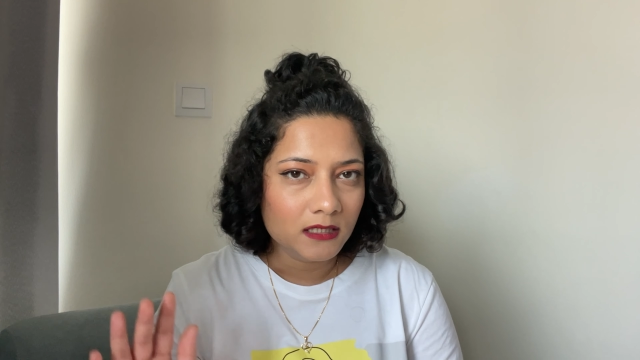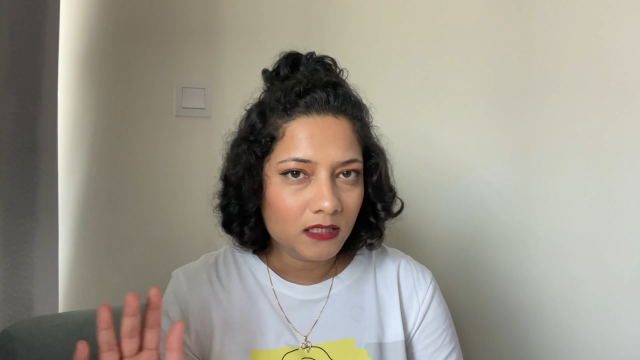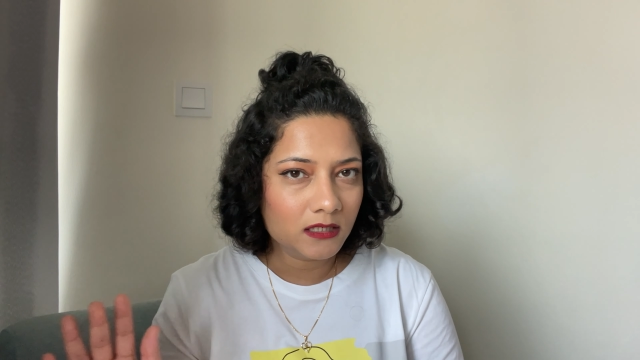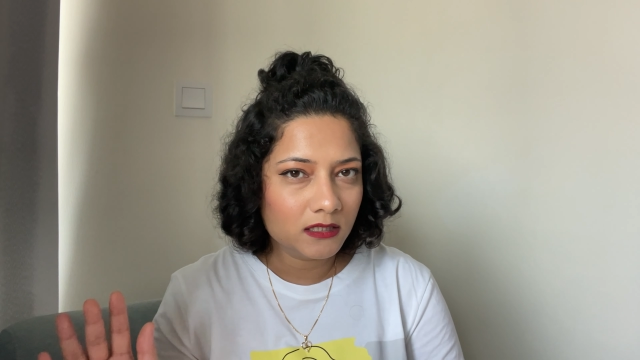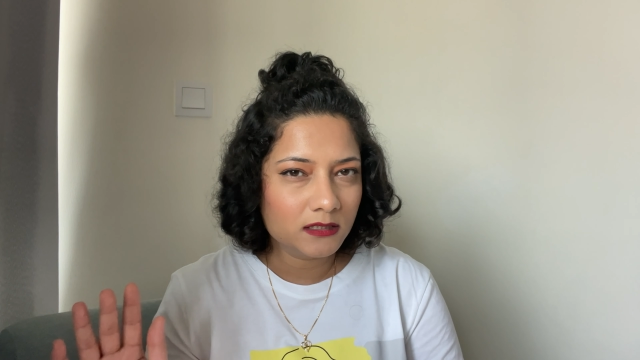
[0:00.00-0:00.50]

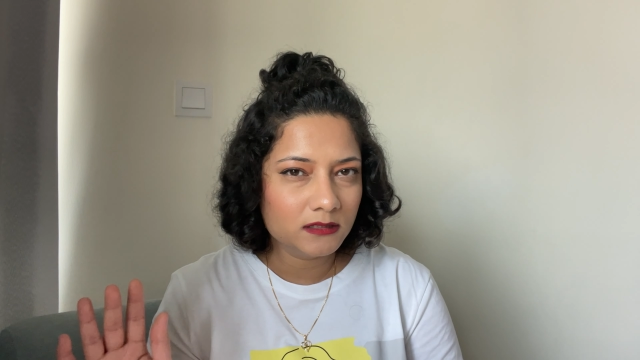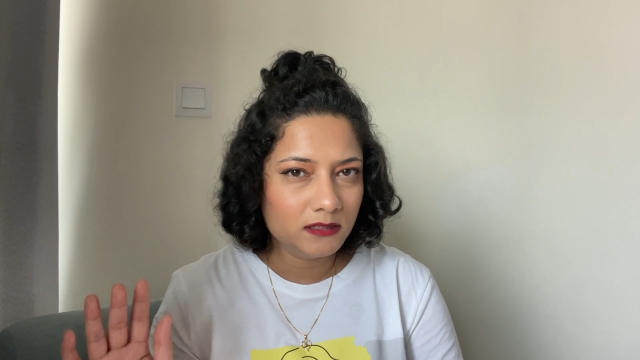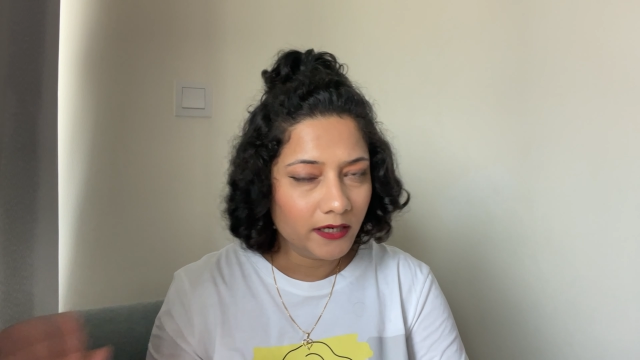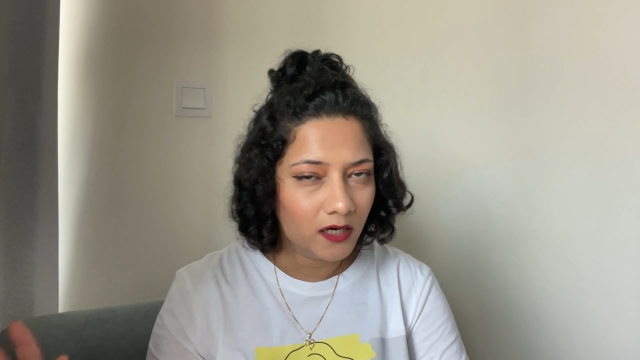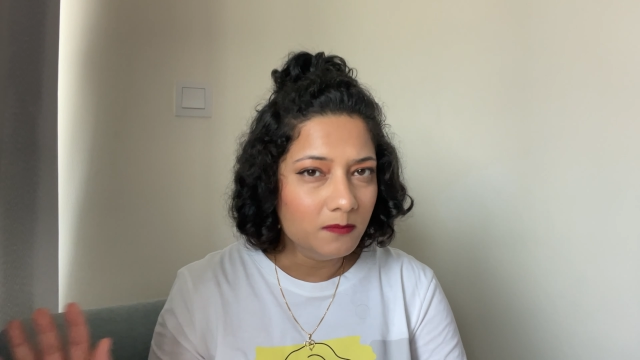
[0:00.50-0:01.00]

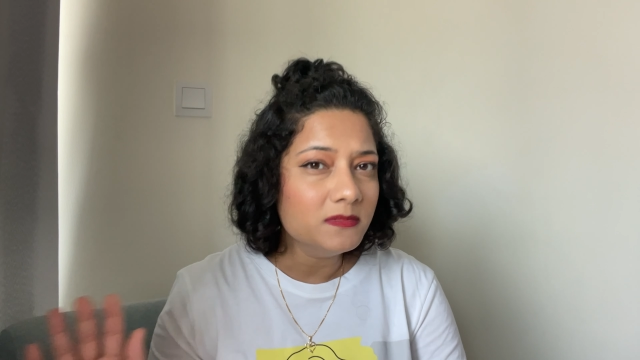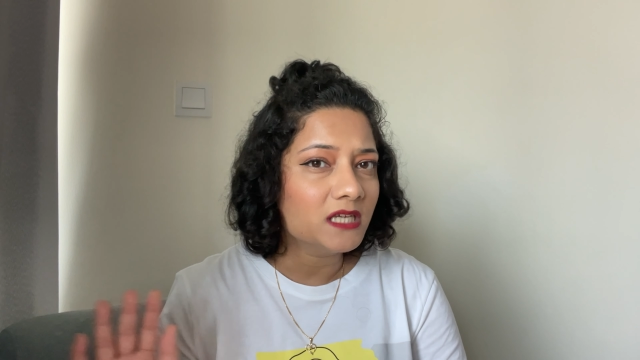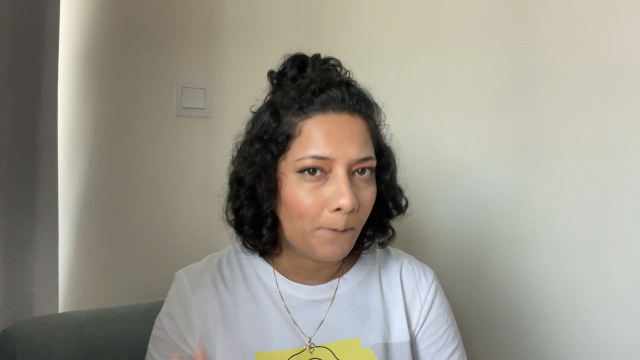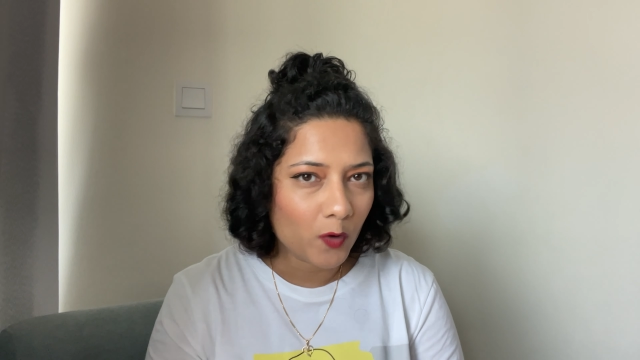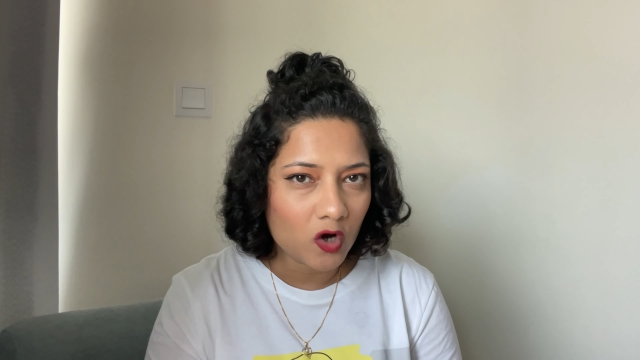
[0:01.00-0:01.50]
dirhams
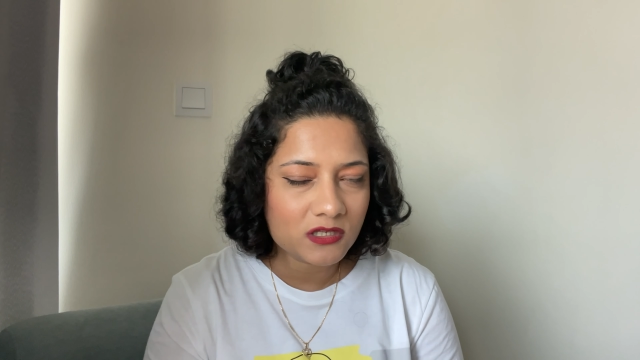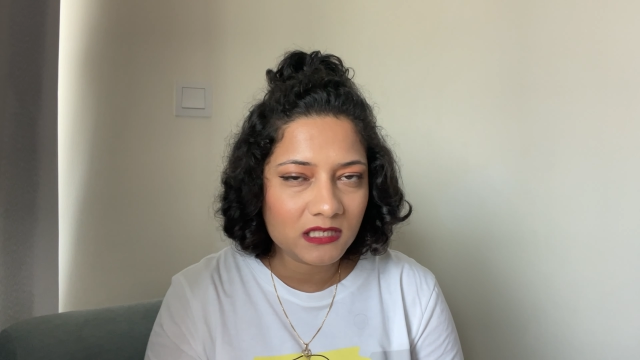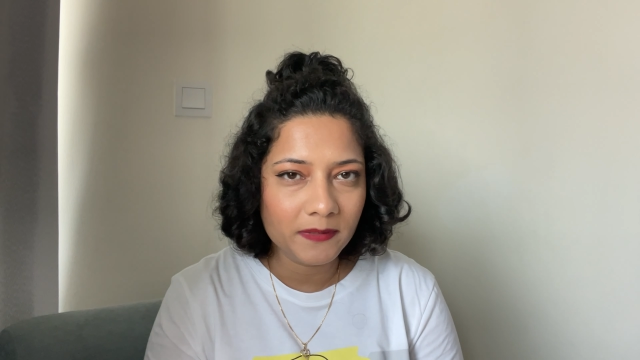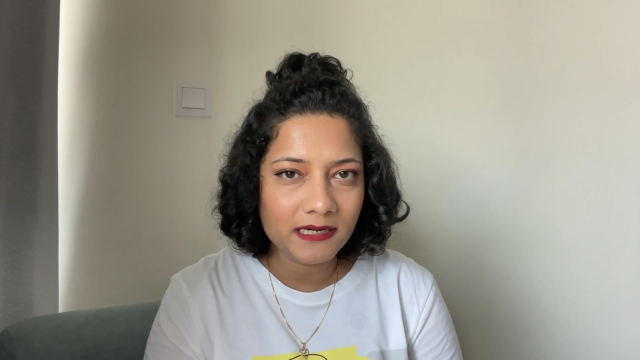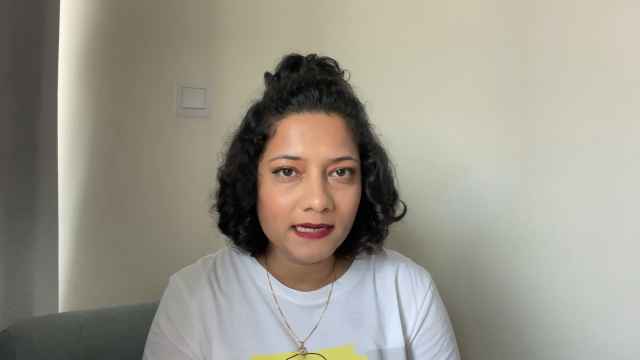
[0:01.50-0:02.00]

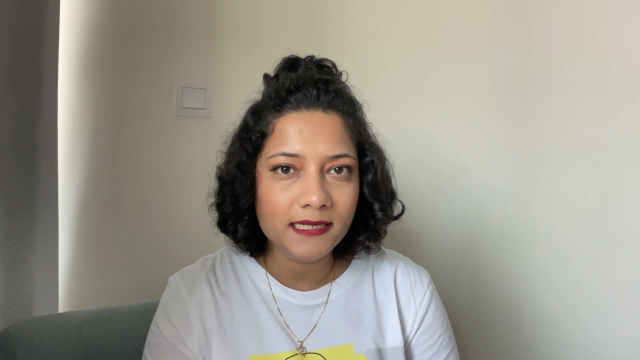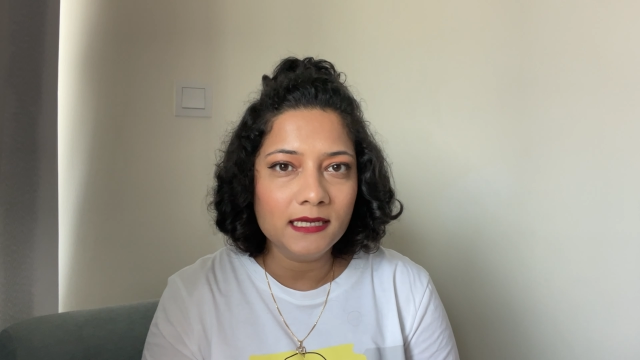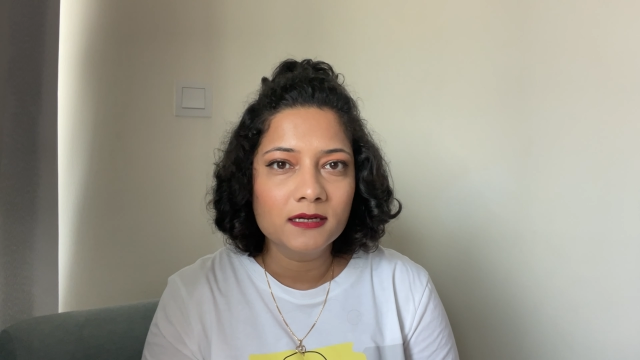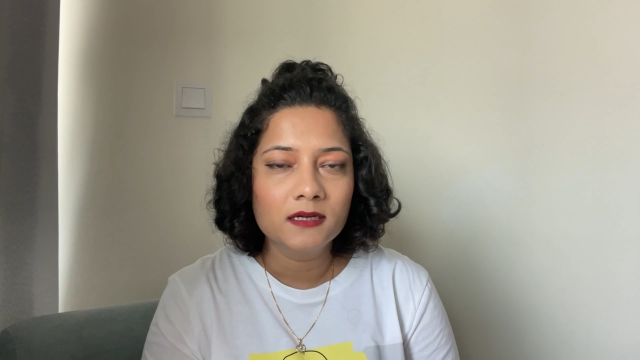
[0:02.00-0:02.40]
approximately.